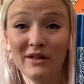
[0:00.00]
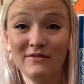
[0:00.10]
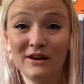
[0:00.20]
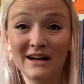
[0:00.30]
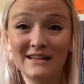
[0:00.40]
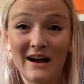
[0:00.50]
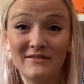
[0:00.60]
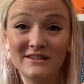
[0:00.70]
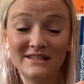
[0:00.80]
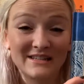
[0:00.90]
If you guys
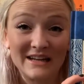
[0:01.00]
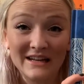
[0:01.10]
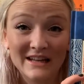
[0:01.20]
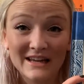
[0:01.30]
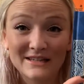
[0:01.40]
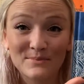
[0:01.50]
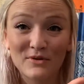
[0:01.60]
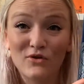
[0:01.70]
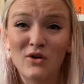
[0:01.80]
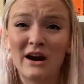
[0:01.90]
haven't seen this
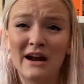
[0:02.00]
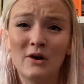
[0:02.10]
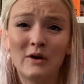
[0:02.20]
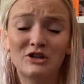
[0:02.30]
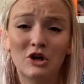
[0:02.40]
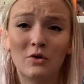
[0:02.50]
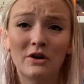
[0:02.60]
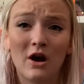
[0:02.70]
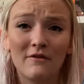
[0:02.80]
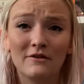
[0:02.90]
before, I know I showed it
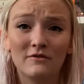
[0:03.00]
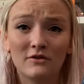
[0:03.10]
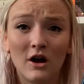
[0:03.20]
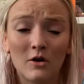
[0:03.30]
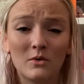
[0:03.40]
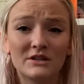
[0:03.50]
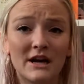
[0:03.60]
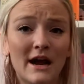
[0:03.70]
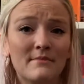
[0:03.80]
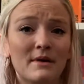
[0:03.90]
off in a vlog one
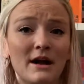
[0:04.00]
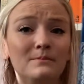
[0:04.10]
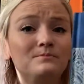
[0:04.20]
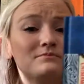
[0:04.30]
time, but